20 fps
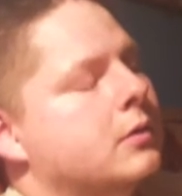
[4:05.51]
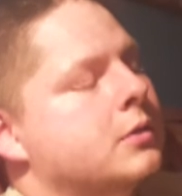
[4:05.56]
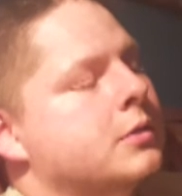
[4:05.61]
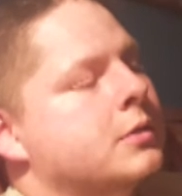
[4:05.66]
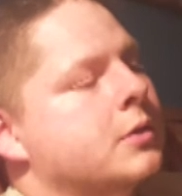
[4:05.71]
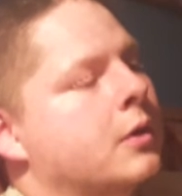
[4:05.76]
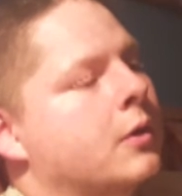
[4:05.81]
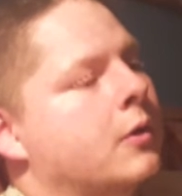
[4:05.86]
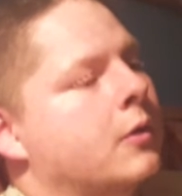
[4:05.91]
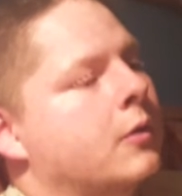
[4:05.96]

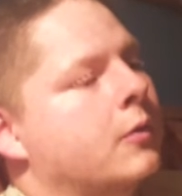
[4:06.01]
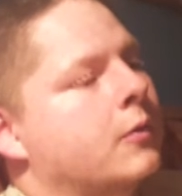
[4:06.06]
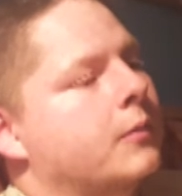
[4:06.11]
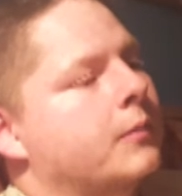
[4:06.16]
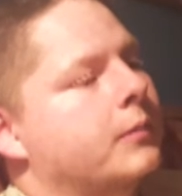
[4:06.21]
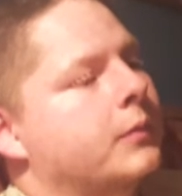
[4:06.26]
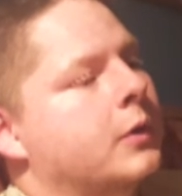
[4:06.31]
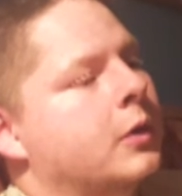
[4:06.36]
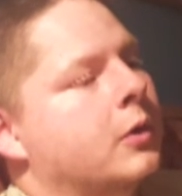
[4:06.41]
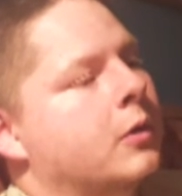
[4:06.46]

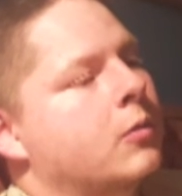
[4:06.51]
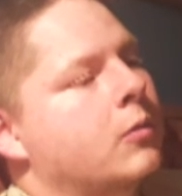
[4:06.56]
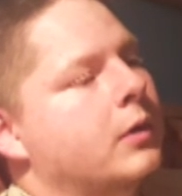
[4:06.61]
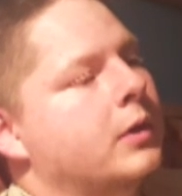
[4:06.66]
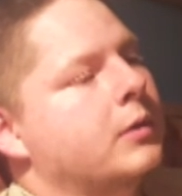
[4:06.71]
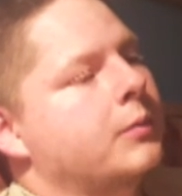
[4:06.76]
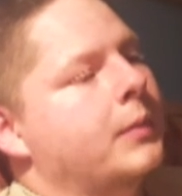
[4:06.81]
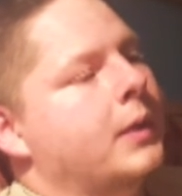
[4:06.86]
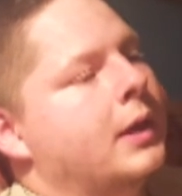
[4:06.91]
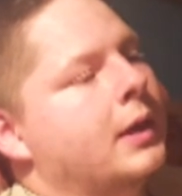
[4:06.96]
So you're
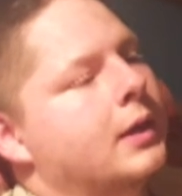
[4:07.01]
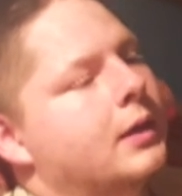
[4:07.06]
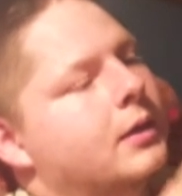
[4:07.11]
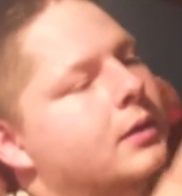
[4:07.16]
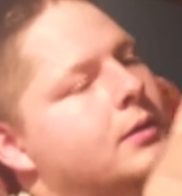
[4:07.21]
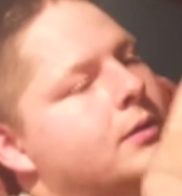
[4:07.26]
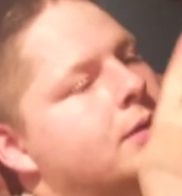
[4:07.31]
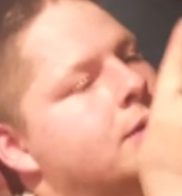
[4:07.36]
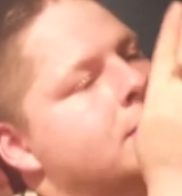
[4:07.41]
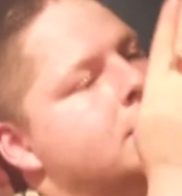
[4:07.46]
going to
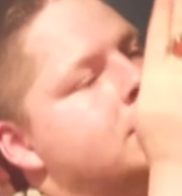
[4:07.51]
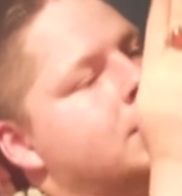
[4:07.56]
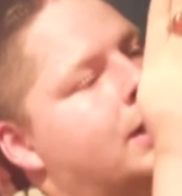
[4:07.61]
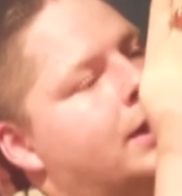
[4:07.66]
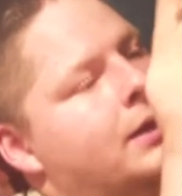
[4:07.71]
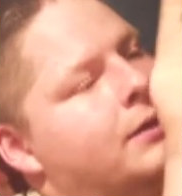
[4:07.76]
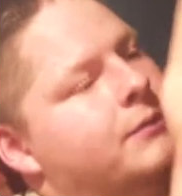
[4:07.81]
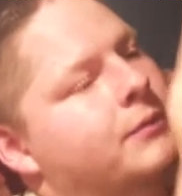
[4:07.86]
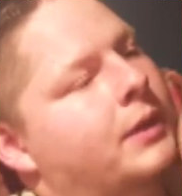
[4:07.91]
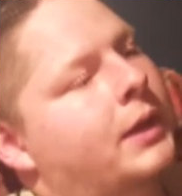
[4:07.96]
make the
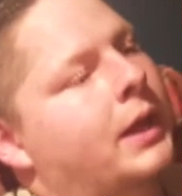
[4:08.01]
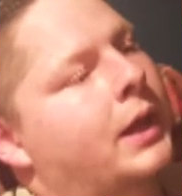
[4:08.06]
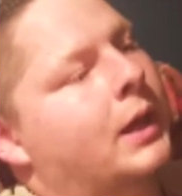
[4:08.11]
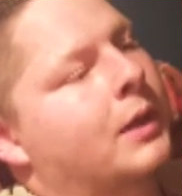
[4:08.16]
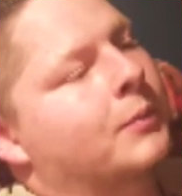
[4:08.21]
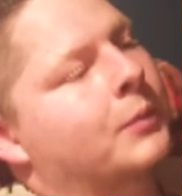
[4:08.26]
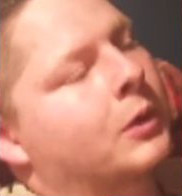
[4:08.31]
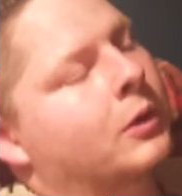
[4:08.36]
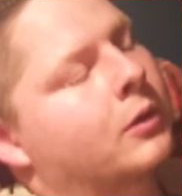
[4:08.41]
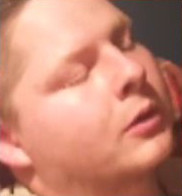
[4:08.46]
sign of the
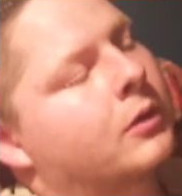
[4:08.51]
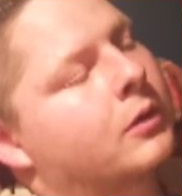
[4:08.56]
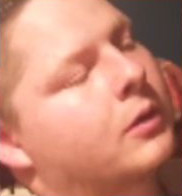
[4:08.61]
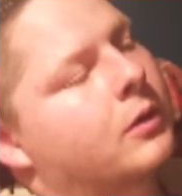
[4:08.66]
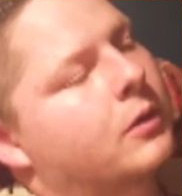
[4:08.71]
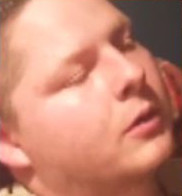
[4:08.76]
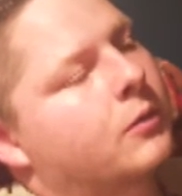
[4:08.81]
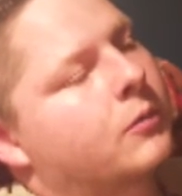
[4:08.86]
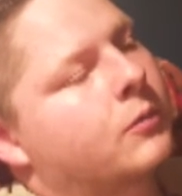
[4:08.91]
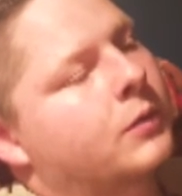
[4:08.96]
hammer,
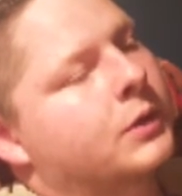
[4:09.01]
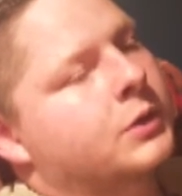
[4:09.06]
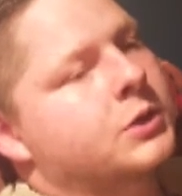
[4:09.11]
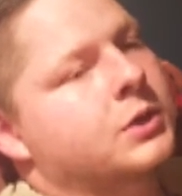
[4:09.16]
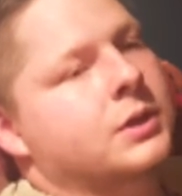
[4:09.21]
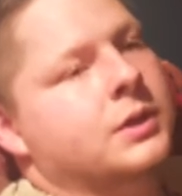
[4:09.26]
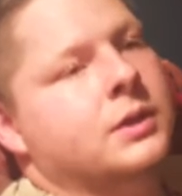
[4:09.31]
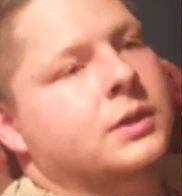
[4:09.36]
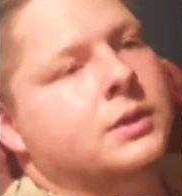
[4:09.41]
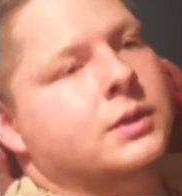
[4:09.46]

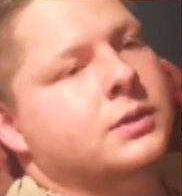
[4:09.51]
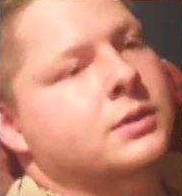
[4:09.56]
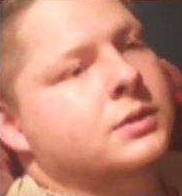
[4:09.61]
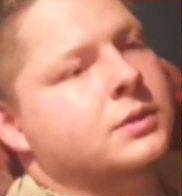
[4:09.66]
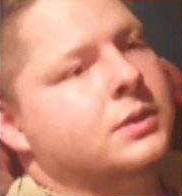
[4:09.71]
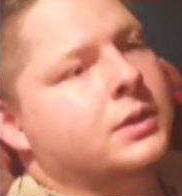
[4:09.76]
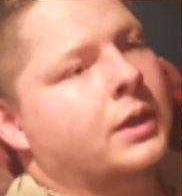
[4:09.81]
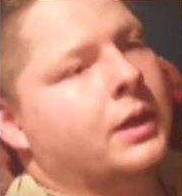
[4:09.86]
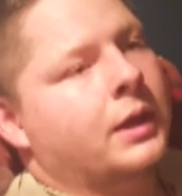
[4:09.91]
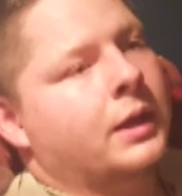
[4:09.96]
which
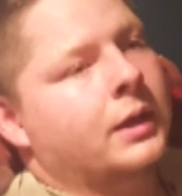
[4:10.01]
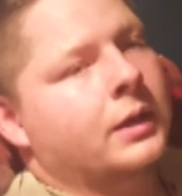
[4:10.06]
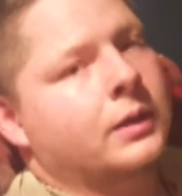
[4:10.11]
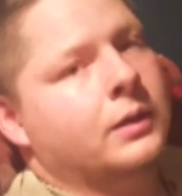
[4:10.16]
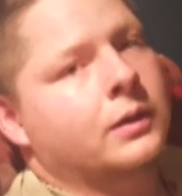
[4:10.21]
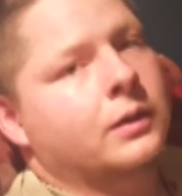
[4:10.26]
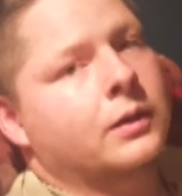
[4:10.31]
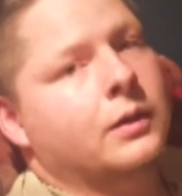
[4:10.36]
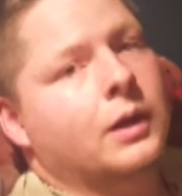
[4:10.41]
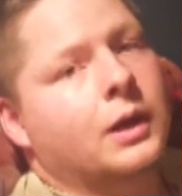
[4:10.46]
is
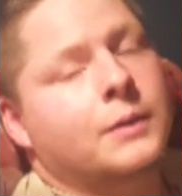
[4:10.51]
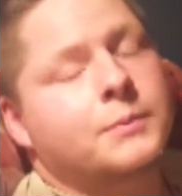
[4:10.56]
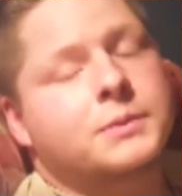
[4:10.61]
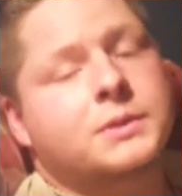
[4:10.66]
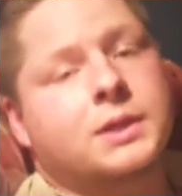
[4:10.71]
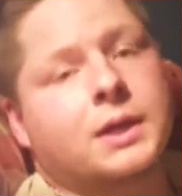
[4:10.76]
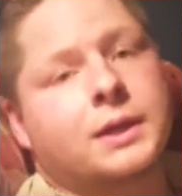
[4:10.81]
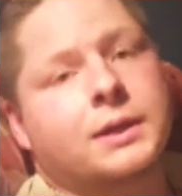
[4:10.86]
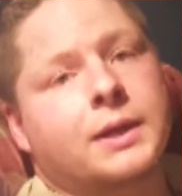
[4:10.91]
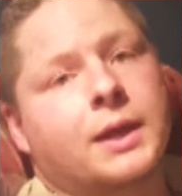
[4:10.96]
an
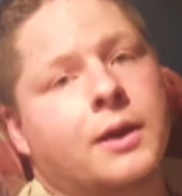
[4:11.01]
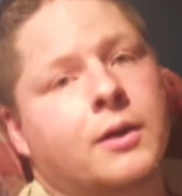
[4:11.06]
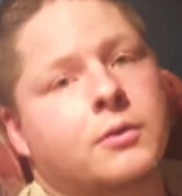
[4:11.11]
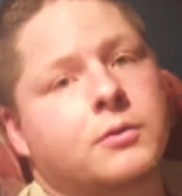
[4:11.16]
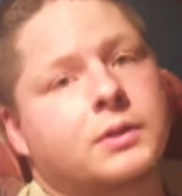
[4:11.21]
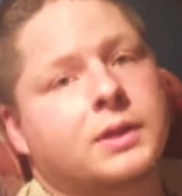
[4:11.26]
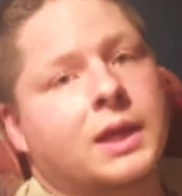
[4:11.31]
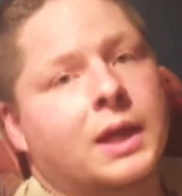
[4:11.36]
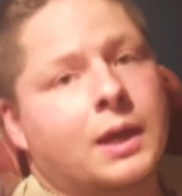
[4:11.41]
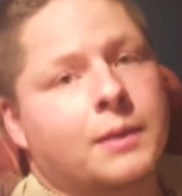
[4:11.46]
upside
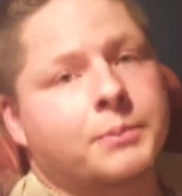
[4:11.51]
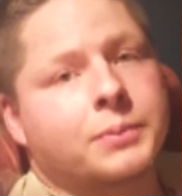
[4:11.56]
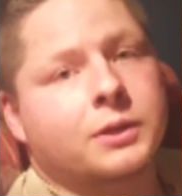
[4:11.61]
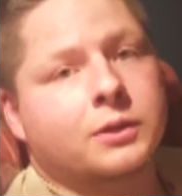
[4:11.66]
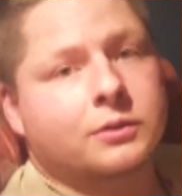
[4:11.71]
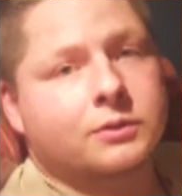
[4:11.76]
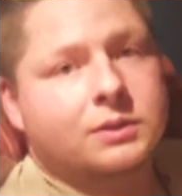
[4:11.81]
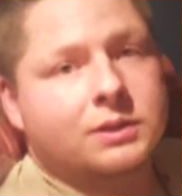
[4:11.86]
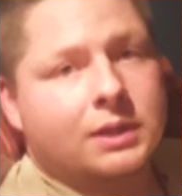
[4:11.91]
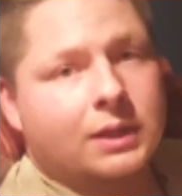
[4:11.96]
down
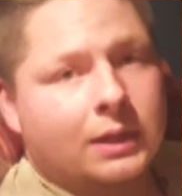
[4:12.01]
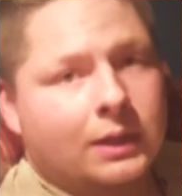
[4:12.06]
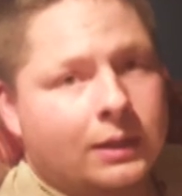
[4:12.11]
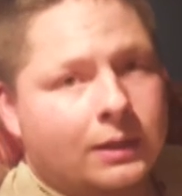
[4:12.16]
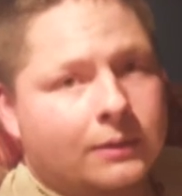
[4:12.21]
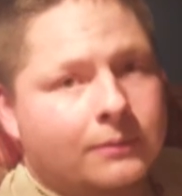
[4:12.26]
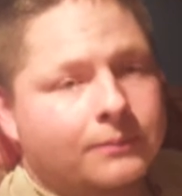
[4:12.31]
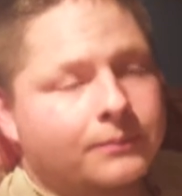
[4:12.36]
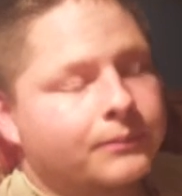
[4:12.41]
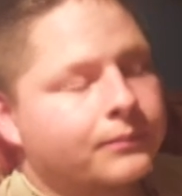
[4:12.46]
capital
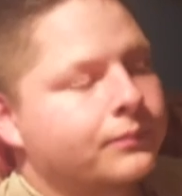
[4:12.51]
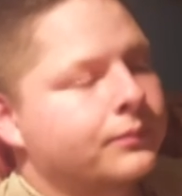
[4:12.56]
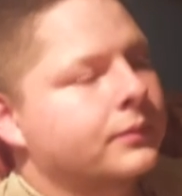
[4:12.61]
T,